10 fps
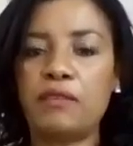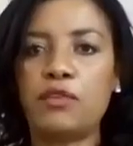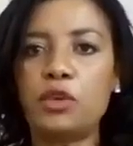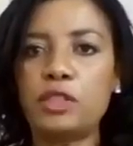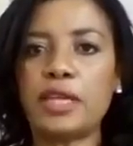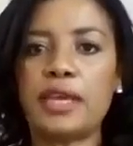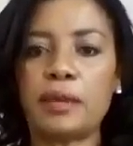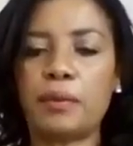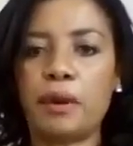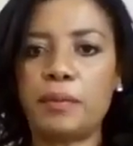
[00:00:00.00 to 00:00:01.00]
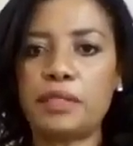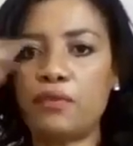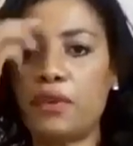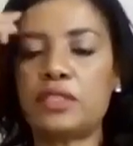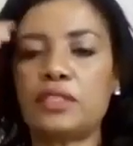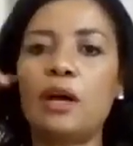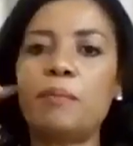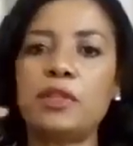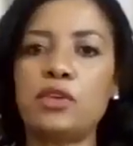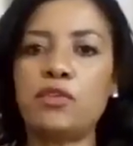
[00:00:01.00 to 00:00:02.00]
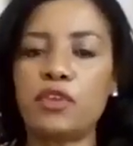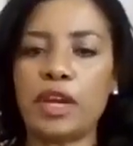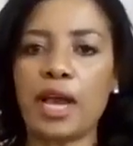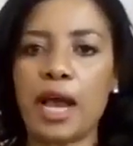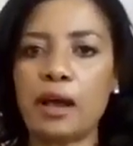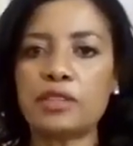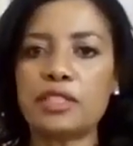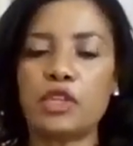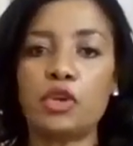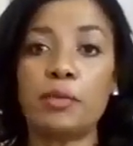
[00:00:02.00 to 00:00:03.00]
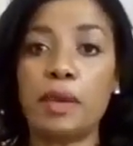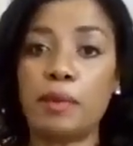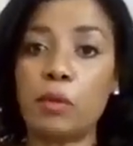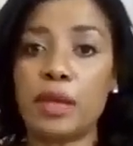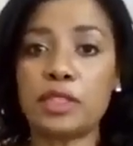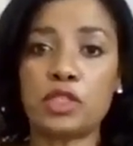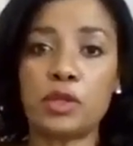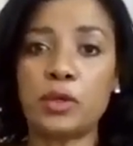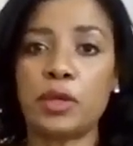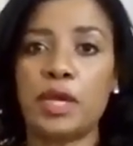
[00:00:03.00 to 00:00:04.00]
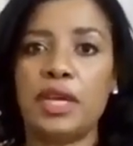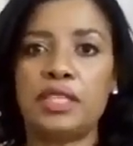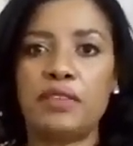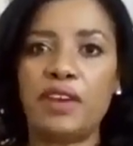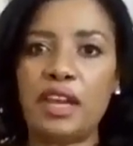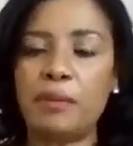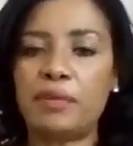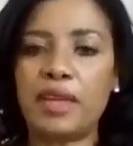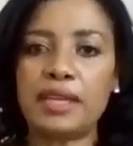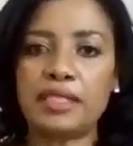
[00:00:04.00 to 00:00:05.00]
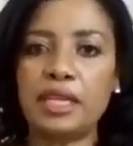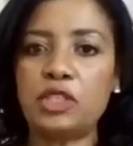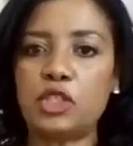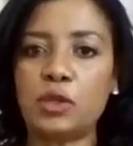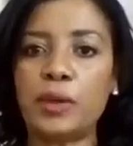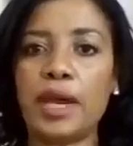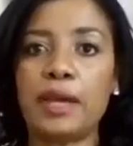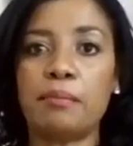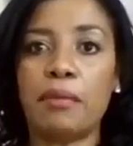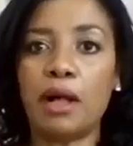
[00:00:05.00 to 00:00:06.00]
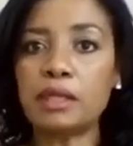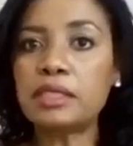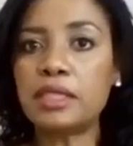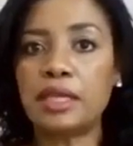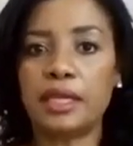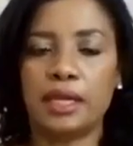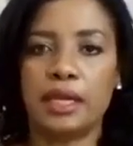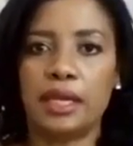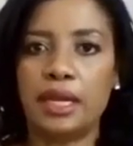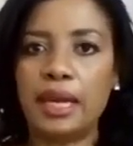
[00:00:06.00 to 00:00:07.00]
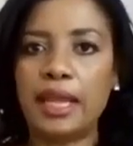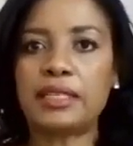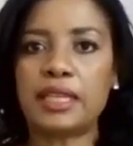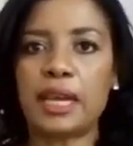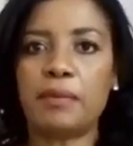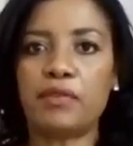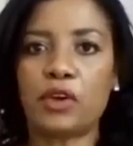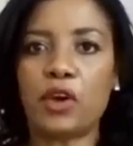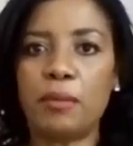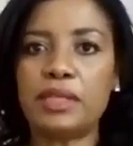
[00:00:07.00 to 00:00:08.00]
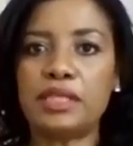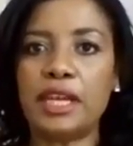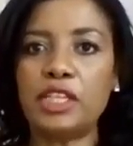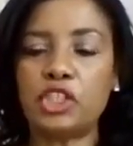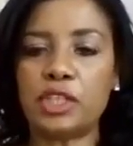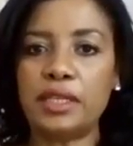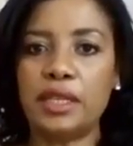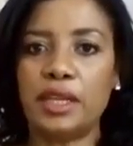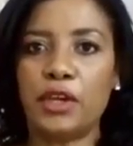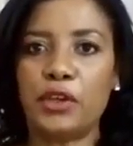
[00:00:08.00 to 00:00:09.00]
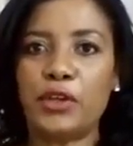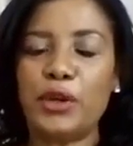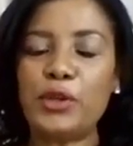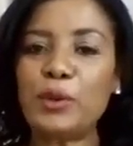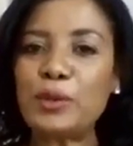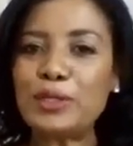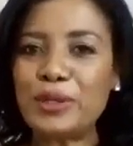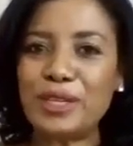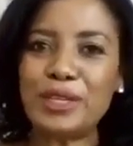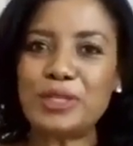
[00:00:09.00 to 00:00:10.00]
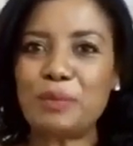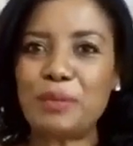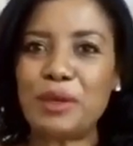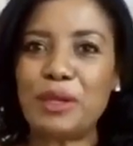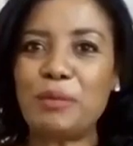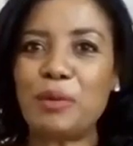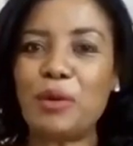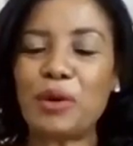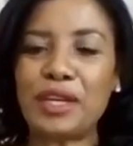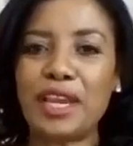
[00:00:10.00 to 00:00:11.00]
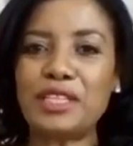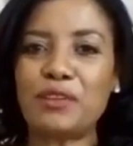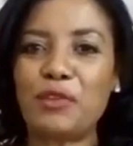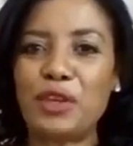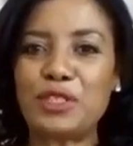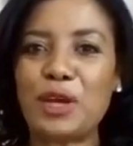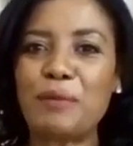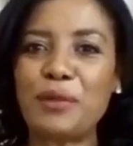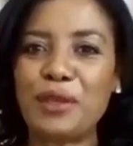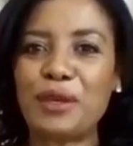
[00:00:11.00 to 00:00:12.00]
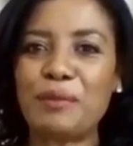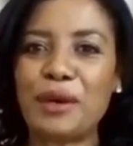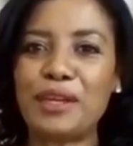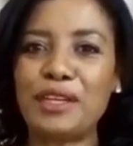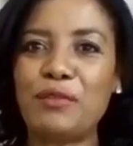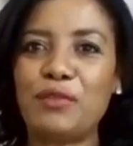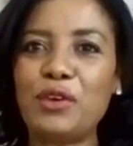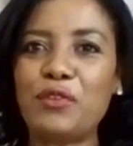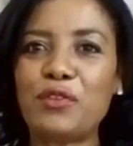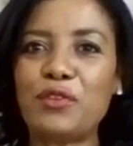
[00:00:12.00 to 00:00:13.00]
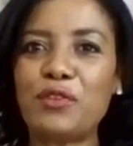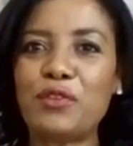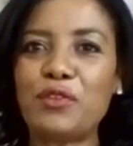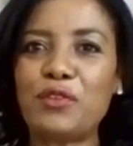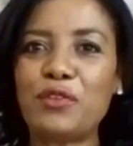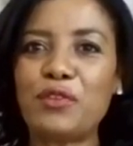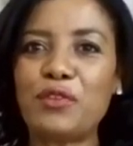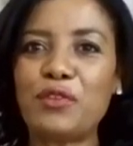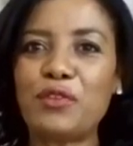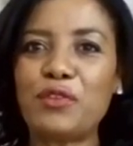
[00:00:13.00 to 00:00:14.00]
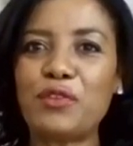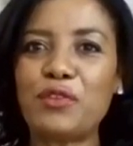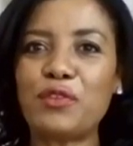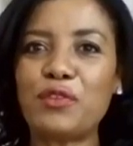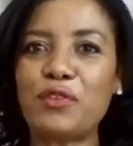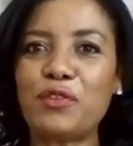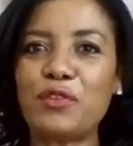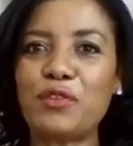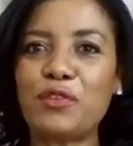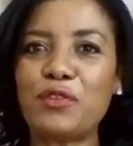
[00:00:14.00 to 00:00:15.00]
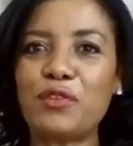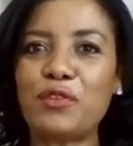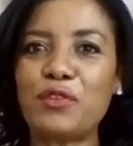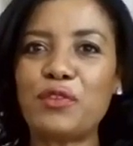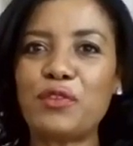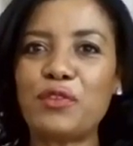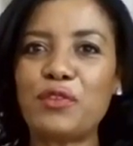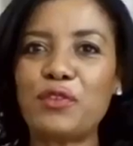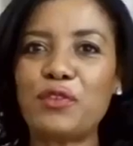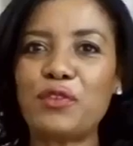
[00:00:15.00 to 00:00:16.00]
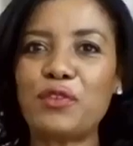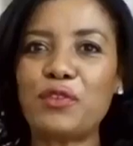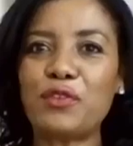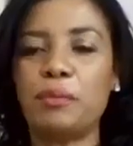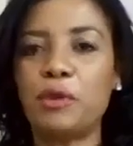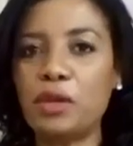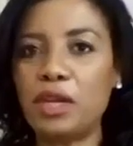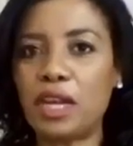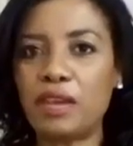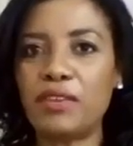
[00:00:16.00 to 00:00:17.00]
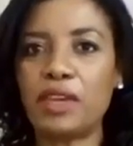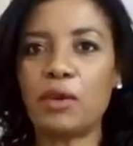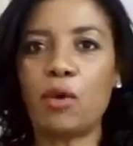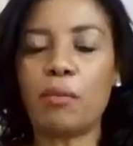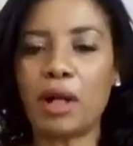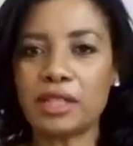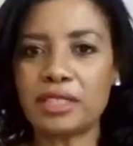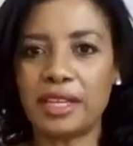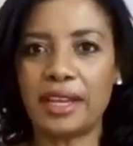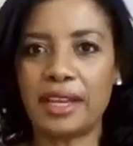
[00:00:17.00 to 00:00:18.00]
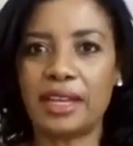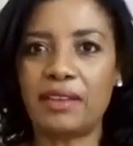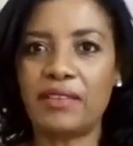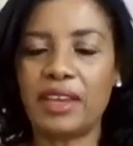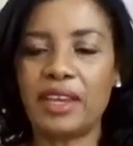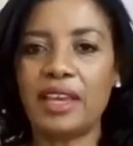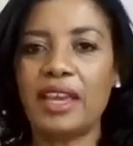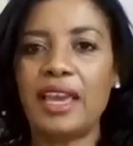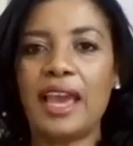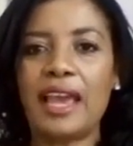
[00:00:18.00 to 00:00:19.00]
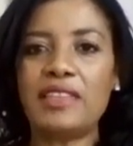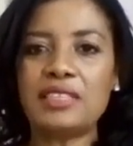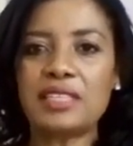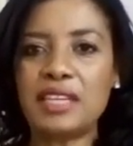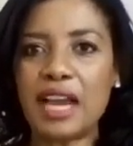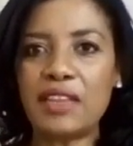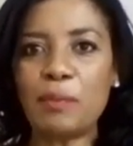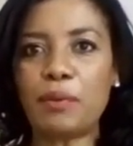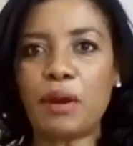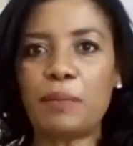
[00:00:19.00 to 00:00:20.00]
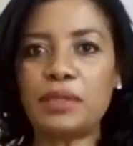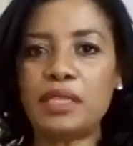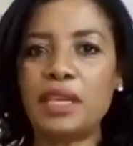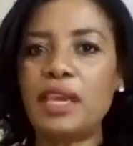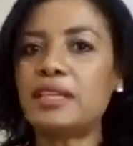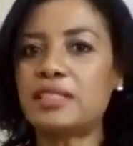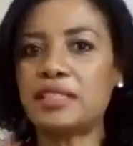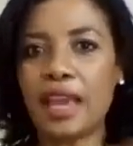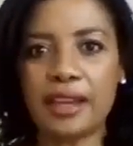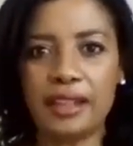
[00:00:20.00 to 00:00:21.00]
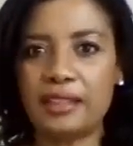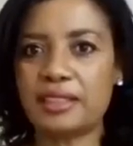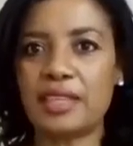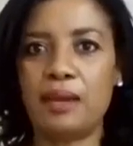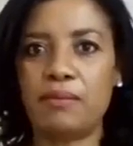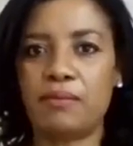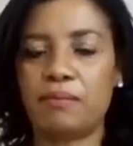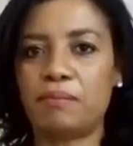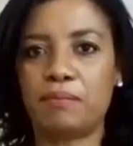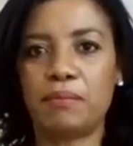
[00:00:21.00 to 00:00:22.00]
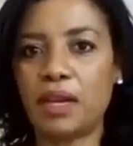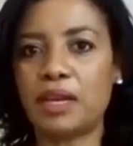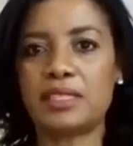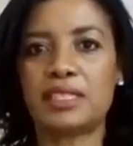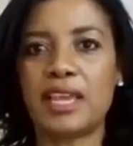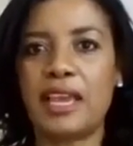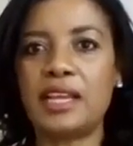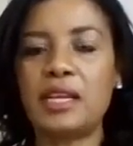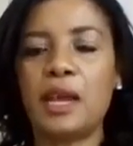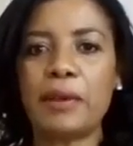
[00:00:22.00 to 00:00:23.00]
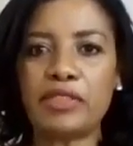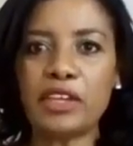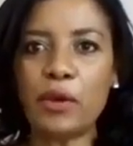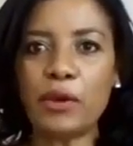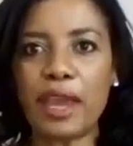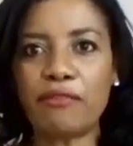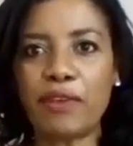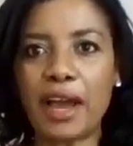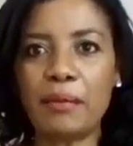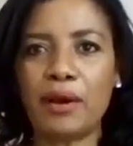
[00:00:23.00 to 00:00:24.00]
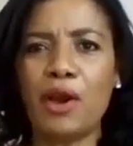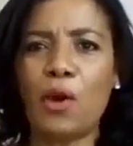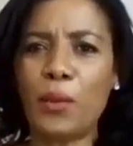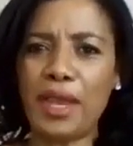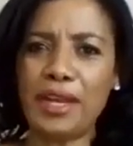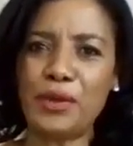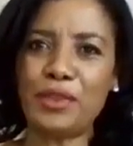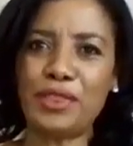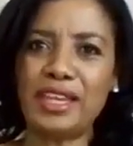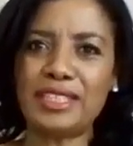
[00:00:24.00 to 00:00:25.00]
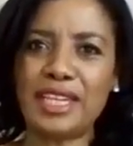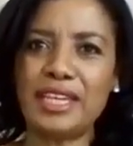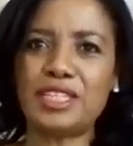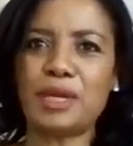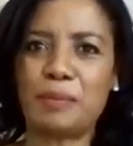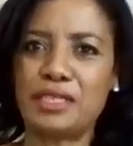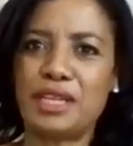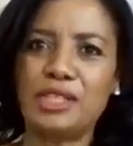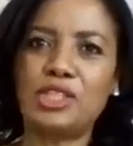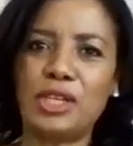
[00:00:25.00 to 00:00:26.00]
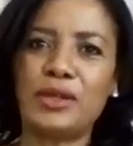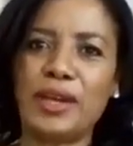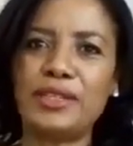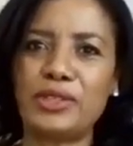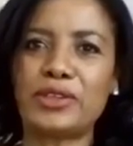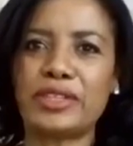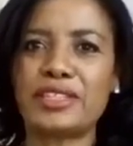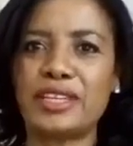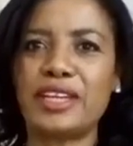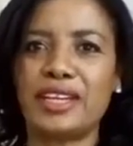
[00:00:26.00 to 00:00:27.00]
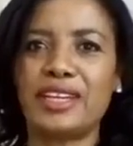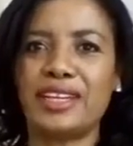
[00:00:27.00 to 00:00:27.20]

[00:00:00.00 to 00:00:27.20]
if you take a property, for example, you've got a house and you maybe want to develop that into a multi-let type of accommodation, you also need to be more creative. For example, think about it. If you've got fiber in your area, okay, and you now want to do commune living or multi-let living, and there's another property, exactly the same standard, but they don't have fiber, where do you think tenants are potentially going to consider,